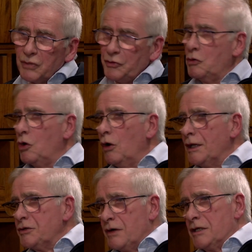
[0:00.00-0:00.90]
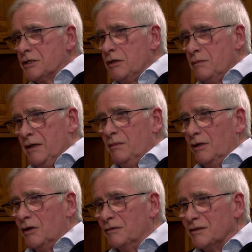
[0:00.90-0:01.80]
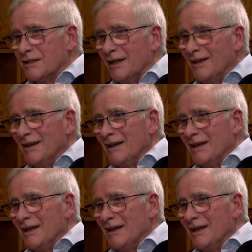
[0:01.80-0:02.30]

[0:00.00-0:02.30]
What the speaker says: But they were all interesting people, obviously.